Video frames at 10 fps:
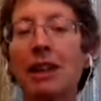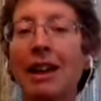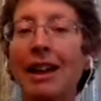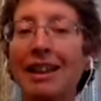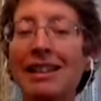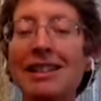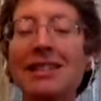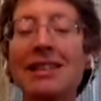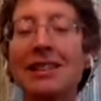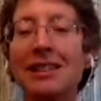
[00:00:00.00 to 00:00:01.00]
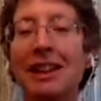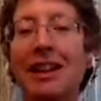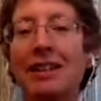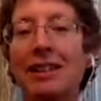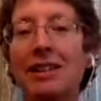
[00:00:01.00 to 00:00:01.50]
I had easiest
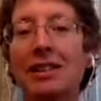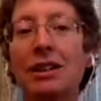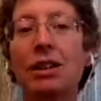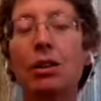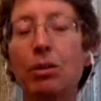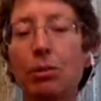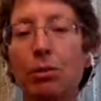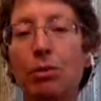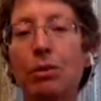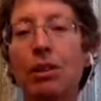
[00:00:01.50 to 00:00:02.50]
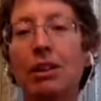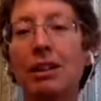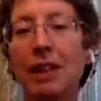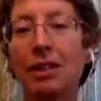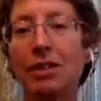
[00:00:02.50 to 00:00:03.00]
access through
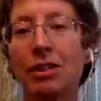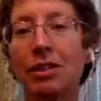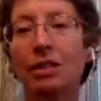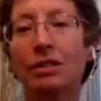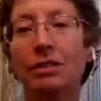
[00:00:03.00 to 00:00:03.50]
nature,